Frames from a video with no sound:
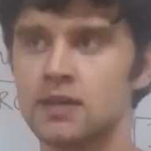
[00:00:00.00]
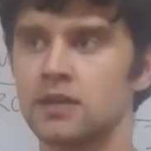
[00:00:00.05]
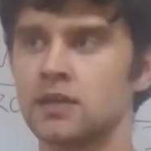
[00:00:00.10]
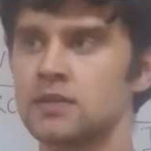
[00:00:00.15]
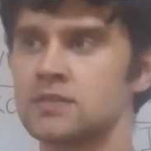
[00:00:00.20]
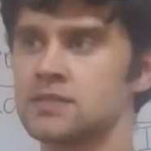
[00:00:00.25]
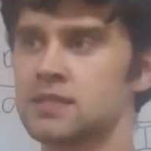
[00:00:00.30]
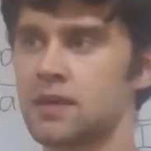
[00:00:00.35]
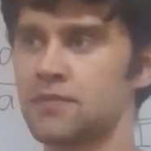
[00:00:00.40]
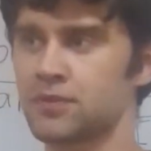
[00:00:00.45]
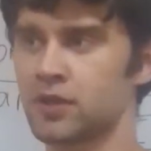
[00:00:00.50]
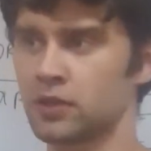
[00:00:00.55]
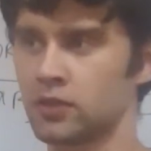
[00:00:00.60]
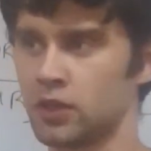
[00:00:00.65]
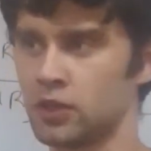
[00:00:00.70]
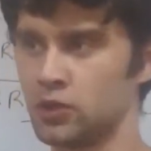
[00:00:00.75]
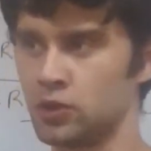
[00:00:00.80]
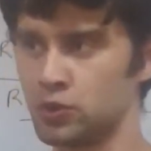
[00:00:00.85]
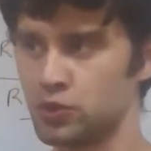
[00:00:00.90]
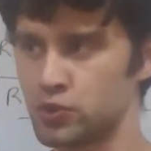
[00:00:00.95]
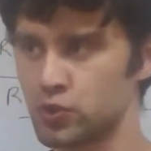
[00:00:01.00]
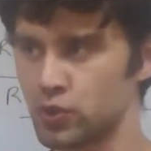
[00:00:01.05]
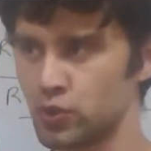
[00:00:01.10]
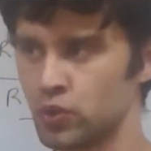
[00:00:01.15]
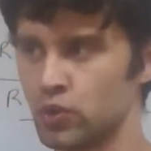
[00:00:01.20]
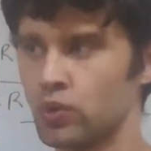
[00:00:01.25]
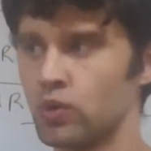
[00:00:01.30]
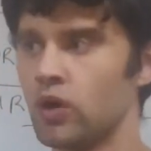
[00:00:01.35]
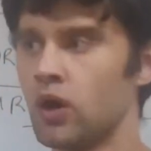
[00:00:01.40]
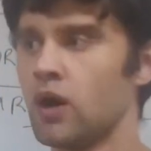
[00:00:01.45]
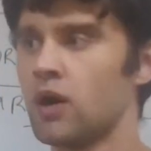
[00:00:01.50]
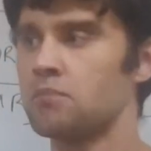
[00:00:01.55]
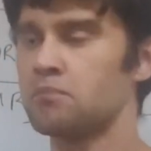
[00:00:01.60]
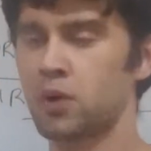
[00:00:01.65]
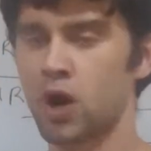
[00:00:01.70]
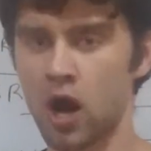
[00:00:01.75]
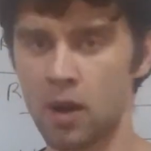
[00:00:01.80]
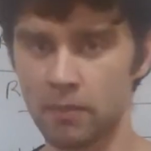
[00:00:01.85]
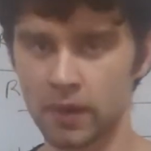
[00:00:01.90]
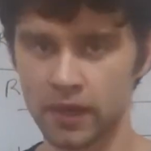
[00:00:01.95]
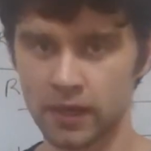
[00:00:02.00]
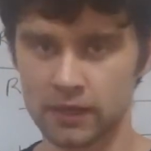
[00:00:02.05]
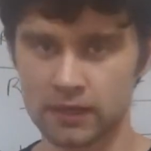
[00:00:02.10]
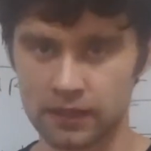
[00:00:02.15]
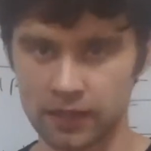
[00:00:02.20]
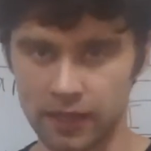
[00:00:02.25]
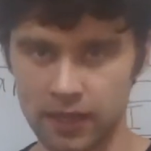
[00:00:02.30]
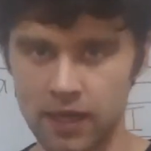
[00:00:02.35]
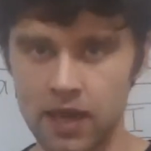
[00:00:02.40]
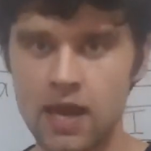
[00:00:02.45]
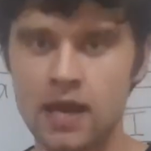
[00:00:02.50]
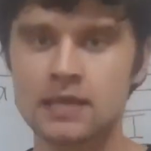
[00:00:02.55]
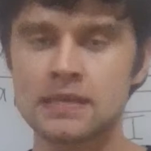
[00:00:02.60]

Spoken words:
It's something that you do permanently.